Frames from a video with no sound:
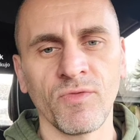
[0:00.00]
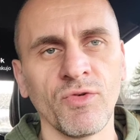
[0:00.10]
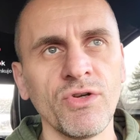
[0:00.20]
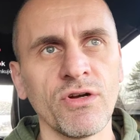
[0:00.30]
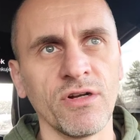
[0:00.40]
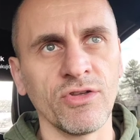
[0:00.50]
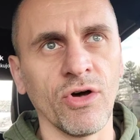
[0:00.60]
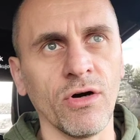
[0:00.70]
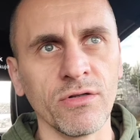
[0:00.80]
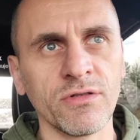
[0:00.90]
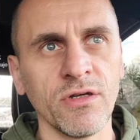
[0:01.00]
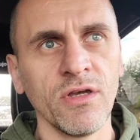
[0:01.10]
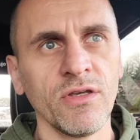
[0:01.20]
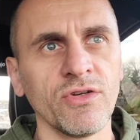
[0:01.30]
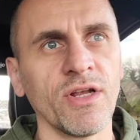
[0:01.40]
When you're an adult,
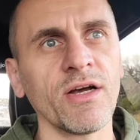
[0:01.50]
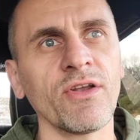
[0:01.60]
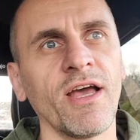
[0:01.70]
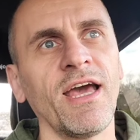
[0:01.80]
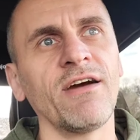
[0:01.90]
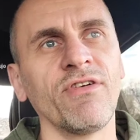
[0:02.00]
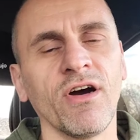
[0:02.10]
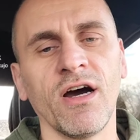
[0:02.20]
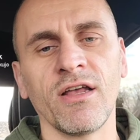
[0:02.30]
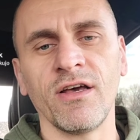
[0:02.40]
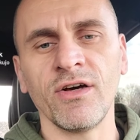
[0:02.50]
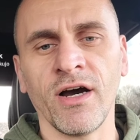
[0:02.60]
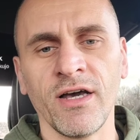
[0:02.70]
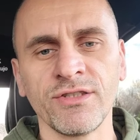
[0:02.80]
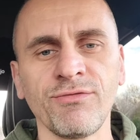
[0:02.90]
you're not going to have a lot
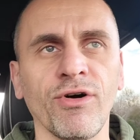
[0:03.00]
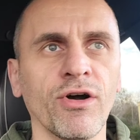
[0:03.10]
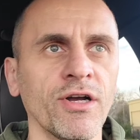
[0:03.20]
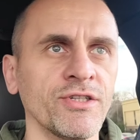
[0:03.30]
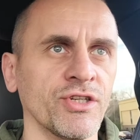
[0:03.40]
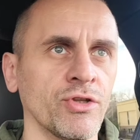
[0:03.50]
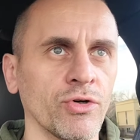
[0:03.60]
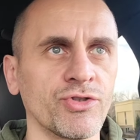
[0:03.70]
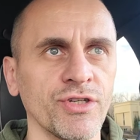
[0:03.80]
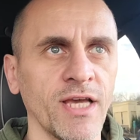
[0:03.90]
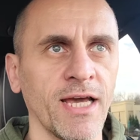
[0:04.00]
as far as adultery.